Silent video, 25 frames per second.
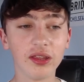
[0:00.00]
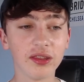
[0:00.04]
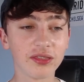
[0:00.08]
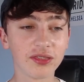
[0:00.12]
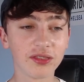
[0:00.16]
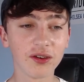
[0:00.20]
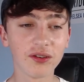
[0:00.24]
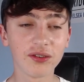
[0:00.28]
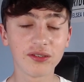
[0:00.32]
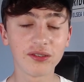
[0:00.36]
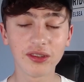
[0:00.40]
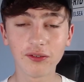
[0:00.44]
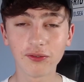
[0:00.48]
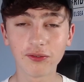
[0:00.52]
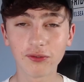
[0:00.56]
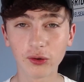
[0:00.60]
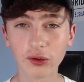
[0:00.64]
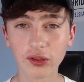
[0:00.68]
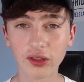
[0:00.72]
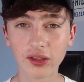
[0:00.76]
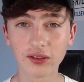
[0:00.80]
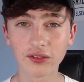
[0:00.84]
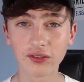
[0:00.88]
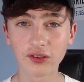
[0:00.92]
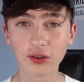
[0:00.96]
34
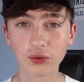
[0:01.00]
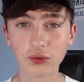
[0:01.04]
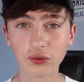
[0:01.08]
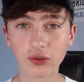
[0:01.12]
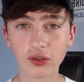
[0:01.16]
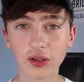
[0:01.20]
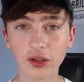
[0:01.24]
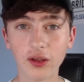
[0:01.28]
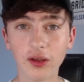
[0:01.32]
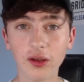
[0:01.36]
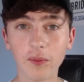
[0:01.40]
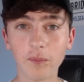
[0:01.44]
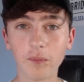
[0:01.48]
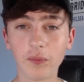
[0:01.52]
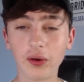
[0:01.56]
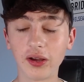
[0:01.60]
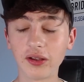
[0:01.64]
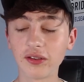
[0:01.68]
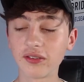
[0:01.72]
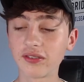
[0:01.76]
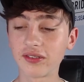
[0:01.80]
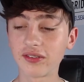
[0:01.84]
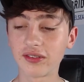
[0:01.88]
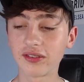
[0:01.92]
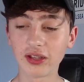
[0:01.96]
years old,
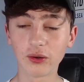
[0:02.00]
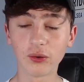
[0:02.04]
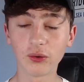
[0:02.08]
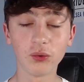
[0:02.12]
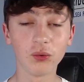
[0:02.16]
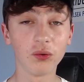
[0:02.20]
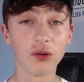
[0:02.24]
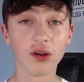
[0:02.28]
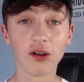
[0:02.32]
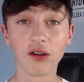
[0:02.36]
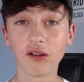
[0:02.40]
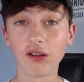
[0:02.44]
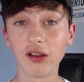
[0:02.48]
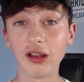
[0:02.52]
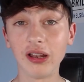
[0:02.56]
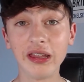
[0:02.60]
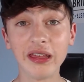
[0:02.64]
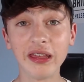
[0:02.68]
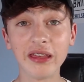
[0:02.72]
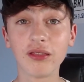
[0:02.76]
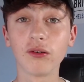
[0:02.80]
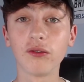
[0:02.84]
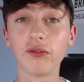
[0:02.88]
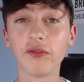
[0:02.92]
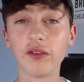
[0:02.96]
but still a
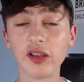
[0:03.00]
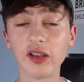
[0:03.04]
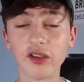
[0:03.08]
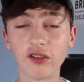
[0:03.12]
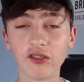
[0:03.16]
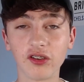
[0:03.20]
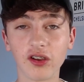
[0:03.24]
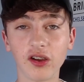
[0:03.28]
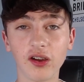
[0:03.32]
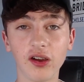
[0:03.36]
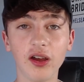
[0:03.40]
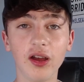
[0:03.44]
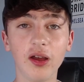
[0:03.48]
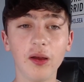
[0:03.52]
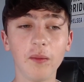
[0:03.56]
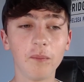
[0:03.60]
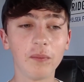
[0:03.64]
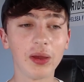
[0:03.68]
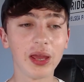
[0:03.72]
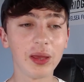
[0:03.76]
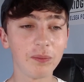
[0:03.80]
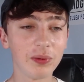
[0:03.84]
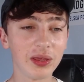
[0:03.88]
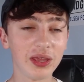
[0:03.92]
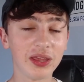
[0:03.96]
lethal finisher.
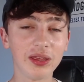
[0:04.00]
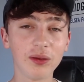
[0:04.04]
Maybe